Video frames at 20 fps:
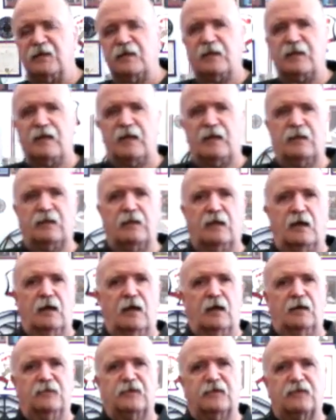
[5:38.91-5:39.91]
and again,
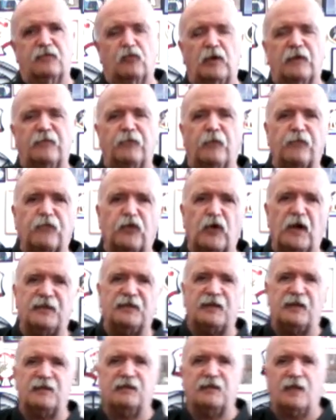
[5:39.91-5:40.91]
uh, there's a wonderful
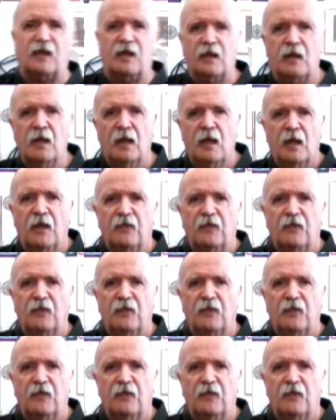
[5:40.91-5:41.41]
phrase I say,